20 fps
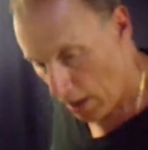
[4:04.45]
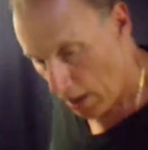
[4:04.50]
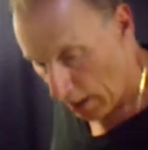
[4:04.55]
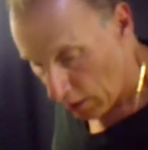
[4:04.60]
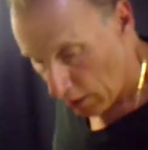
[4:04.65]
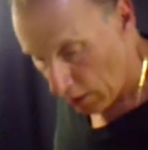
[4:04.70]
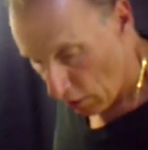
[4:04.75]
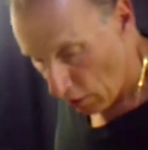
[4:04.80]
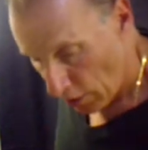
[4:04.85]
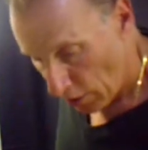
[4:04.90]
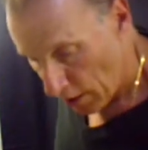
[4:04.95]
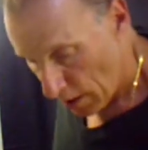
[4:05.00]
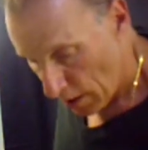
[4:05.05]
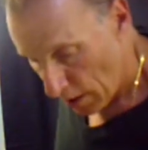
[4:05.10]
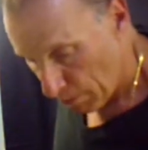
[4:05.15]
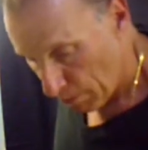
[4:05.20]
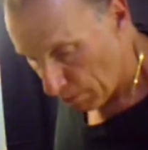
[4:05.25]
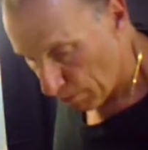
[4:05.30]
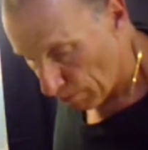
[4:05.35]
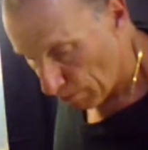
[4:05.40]
and load it
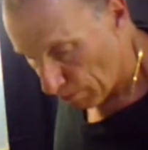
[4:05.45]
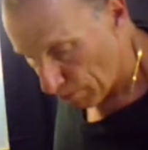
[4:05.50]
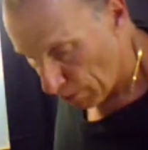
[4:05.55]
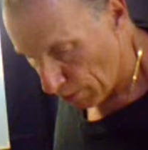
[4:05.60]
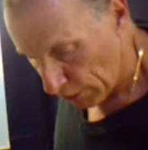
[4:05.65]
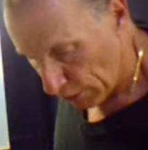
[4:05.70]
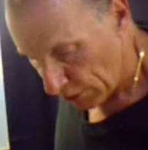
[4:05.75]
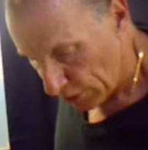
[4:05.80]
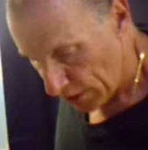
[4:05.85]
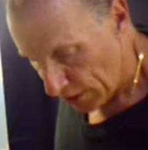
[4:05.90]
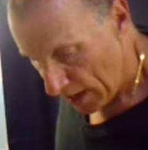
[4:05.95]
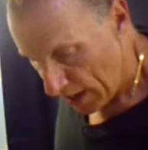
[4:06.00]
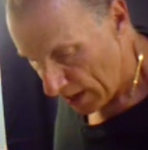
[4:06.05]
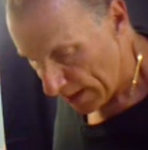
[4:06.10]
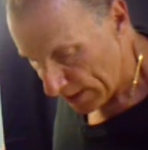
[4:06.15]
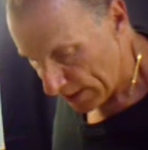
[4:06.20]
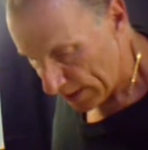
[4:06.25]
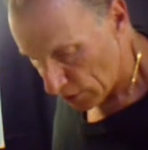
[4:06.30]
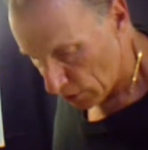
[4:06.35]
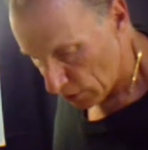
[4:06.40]
up both
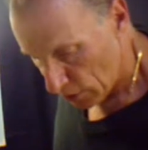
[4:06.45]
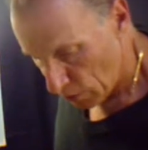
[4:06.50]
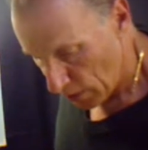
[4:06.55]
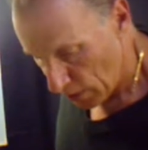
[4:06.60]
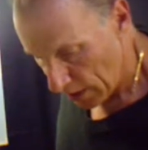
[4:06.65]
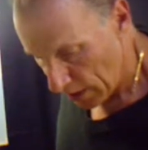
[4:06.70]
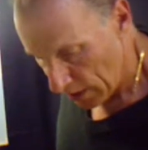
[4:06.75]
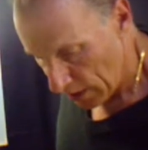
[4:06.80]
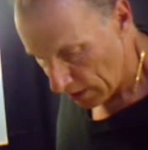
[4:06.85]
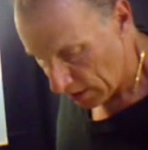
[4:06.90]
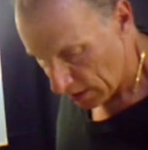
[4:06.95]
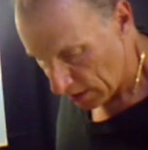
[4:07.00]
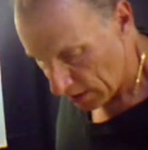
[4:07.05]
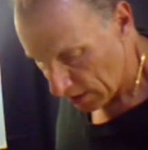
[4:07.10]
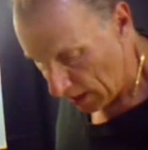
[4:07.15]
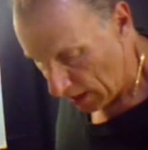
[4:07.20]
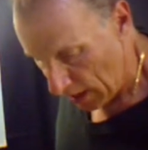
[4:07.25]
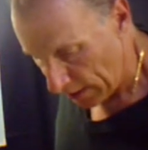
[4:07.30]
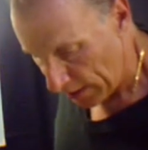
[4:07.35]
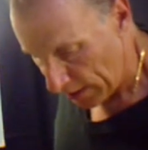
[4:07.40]
sides with,
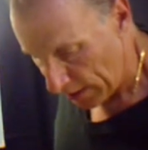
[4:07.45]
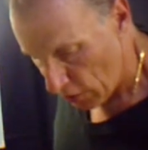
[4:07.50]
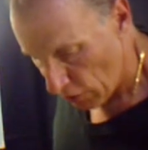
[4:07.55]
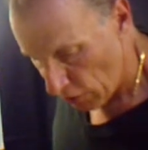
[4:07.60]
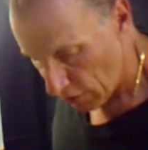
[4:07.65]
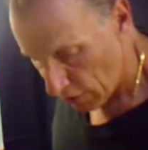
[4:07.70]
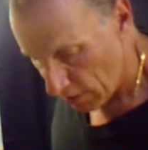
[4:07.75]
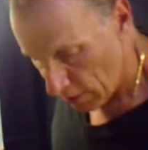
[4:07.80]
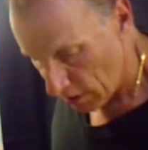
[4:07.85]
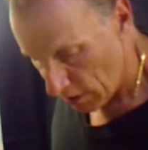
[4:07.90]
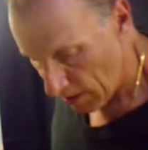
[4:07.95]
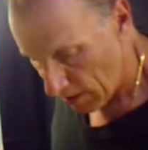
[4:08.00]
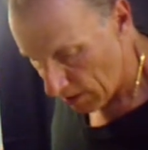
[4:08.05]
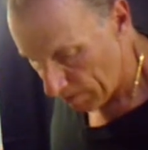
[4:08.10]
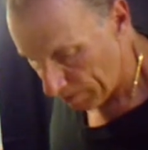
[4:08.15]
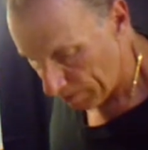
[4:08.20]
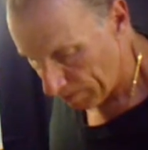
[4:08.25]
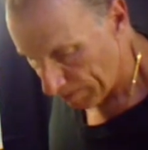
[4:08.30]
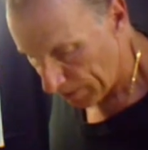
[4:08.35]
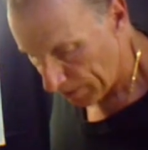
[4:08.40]
I like using
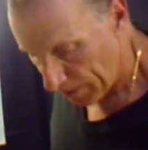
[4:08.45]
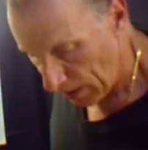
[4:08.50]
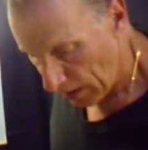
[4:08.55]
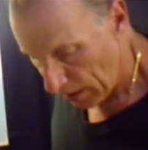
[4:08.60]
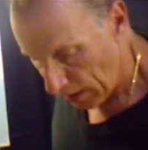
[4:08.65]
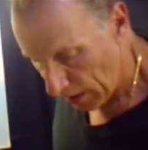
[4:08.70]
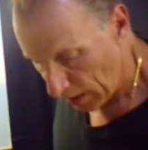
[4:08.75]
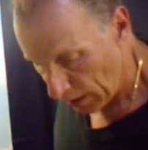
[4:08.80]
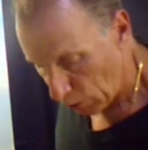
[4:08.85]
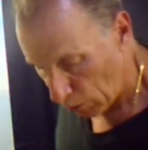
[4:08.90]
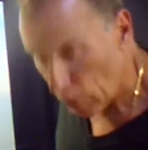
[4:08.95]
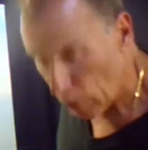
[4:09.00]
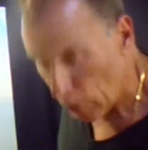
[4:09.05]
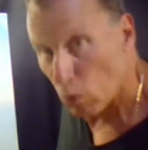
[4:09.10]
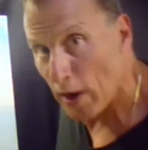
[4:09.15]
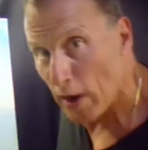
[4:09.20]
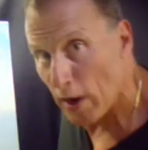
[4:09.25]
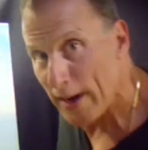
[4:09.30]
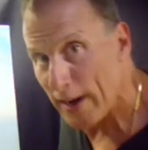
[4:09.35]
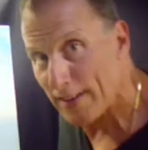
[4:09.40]
liquid
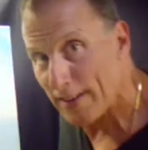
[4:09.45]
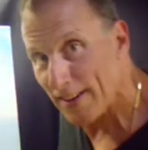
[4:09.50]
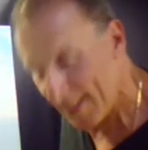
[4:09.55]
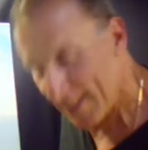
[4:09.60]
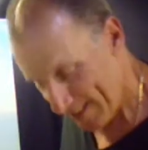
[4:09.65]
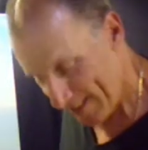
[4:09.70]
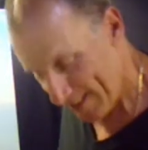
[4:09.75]
white